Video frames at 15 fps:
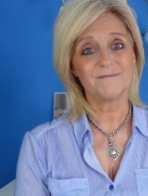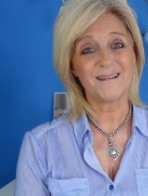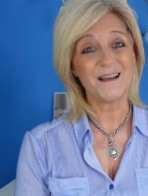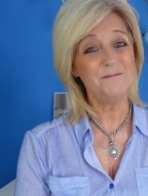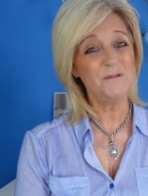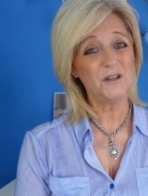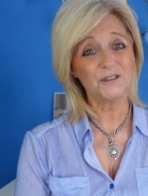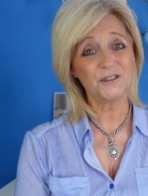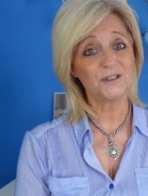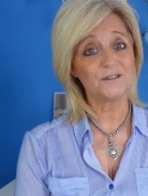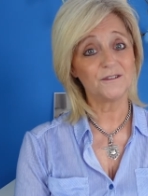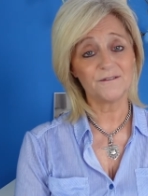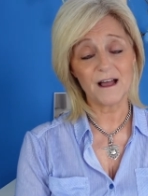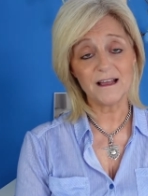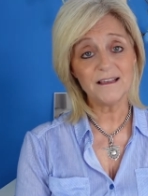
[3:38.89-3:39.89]
I'm not sure
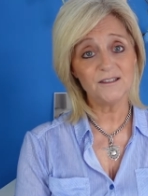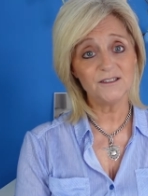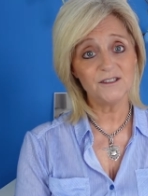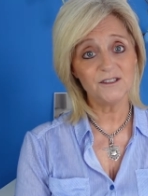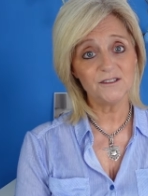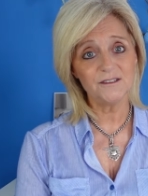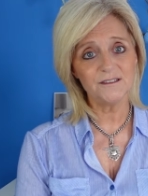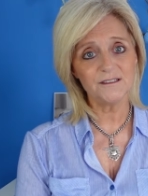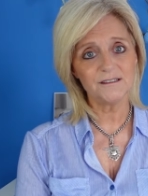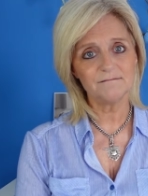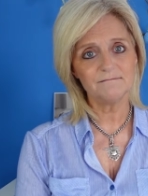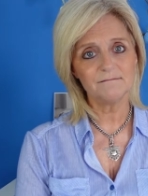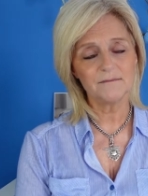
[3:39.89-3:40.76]
if I could do it.